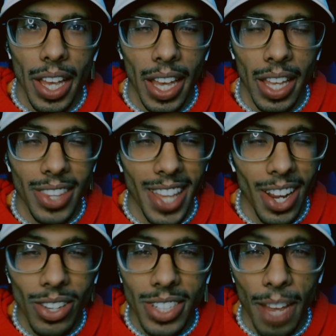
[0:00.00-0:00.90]
and they
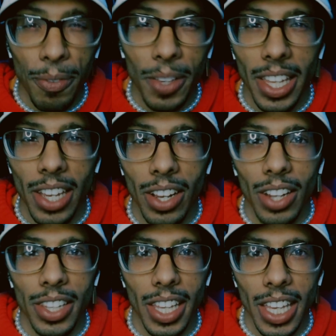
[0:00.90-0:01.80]
are definitely leaning
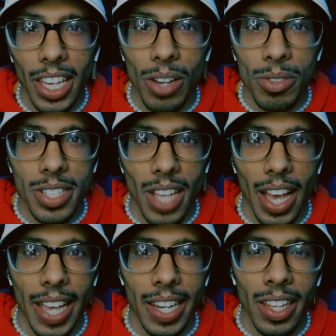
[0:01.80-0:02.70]
on the ego
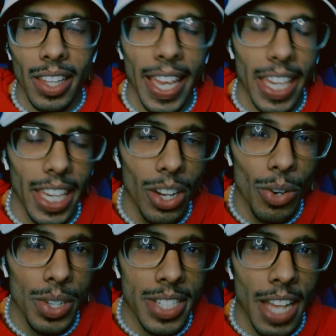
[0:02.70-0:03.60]
side, like, ego
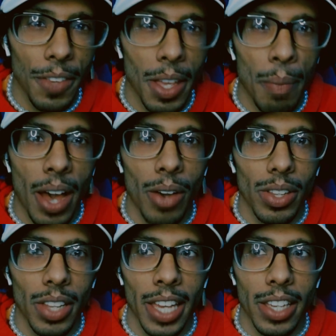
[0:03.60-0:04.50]
is definitely
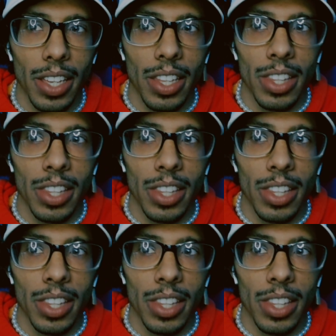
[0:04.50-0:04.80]
about, like,